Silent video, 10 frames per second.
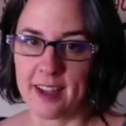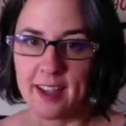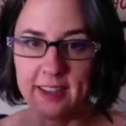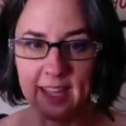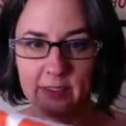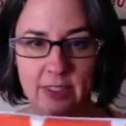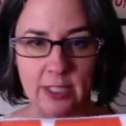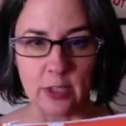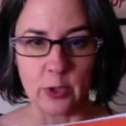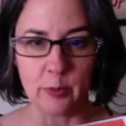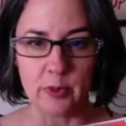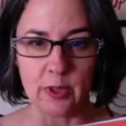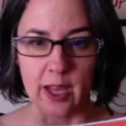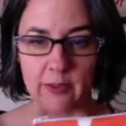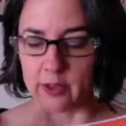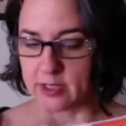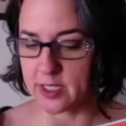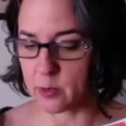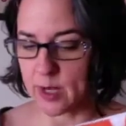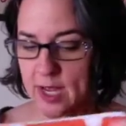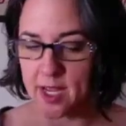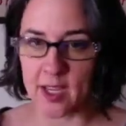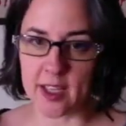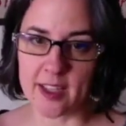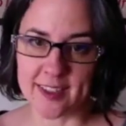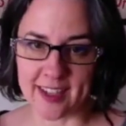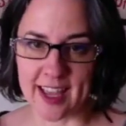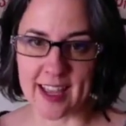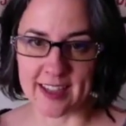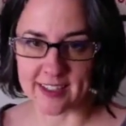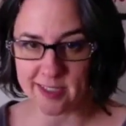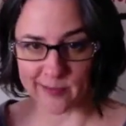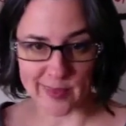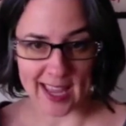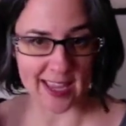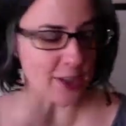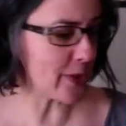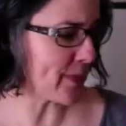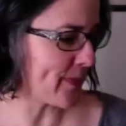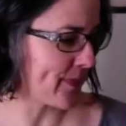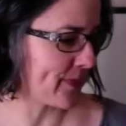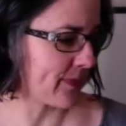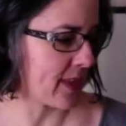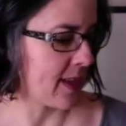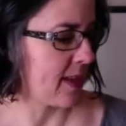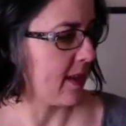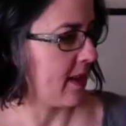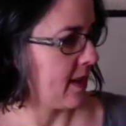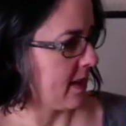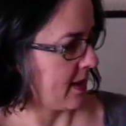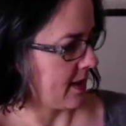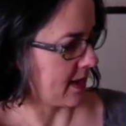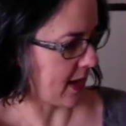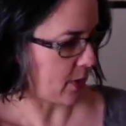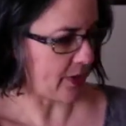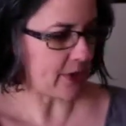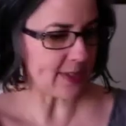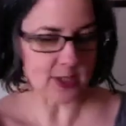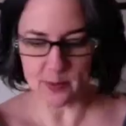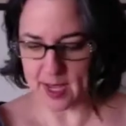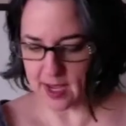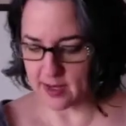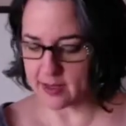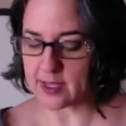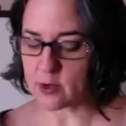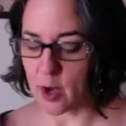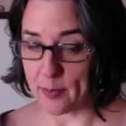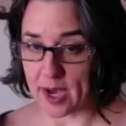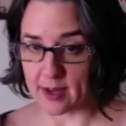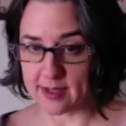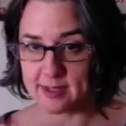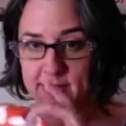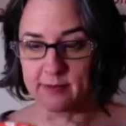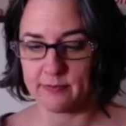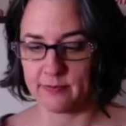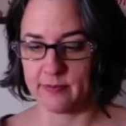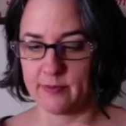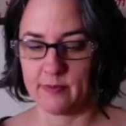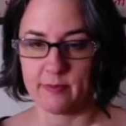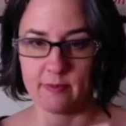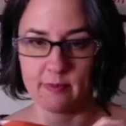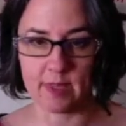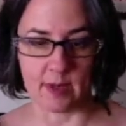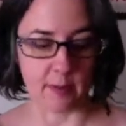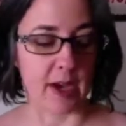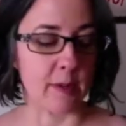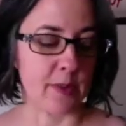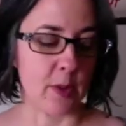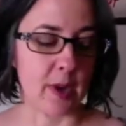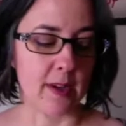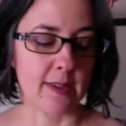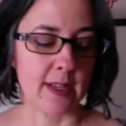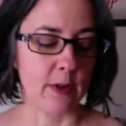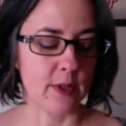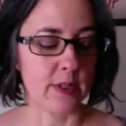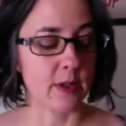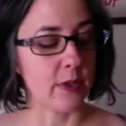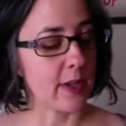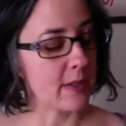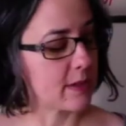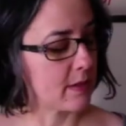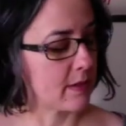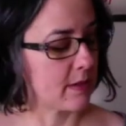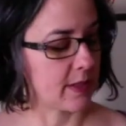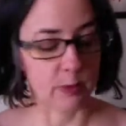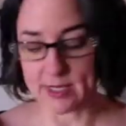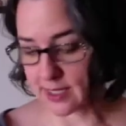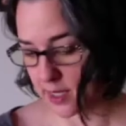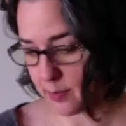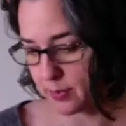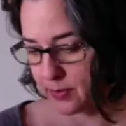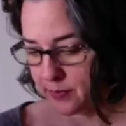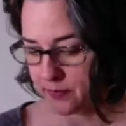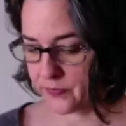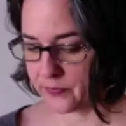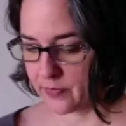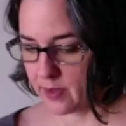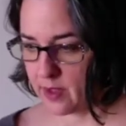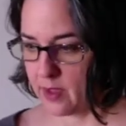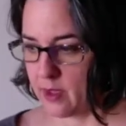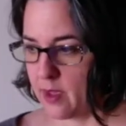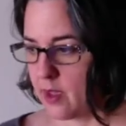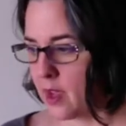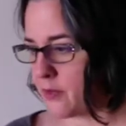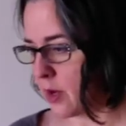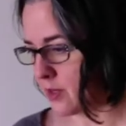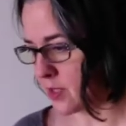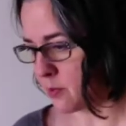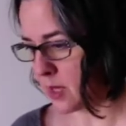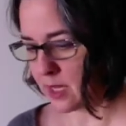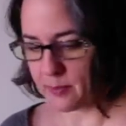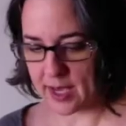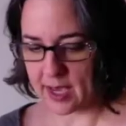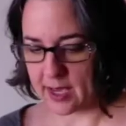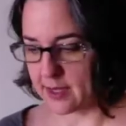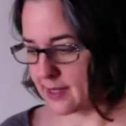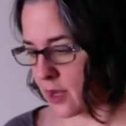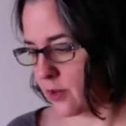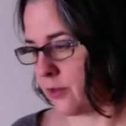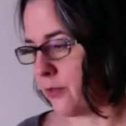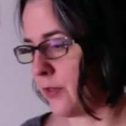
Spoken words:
and they have a little loop. They'll have a D-ring and a handle. Now I've also made, these are all boxed. The bottoms are boxed out so that they will sit up. I've also made bags out of